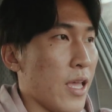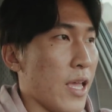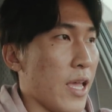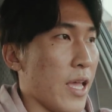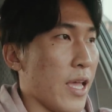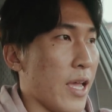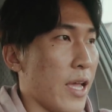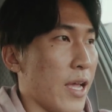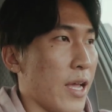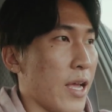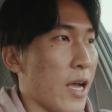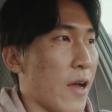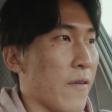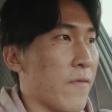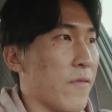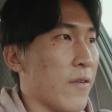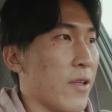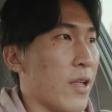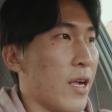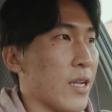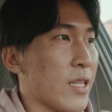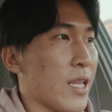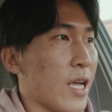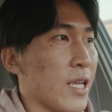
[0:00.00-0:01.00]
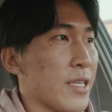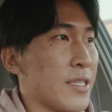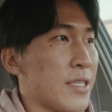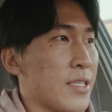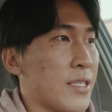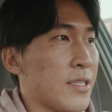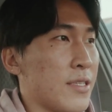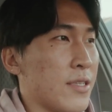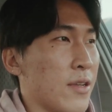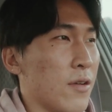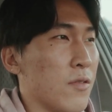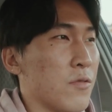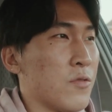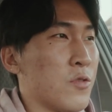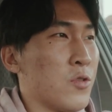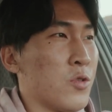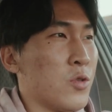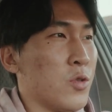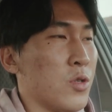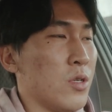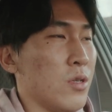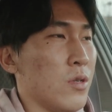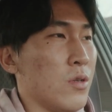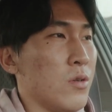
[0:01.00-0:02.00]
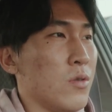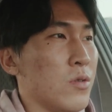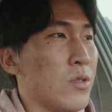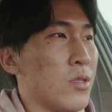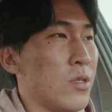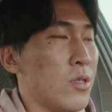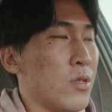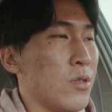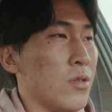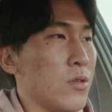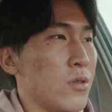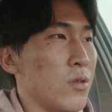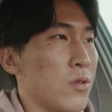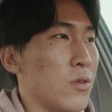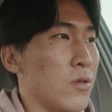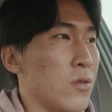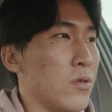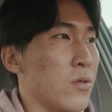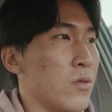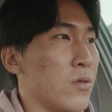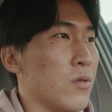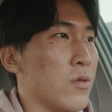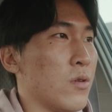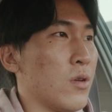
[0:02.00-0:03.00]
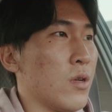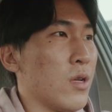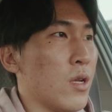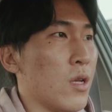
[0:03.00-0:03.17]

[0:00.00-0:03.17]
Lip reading: And I feel like that's so true to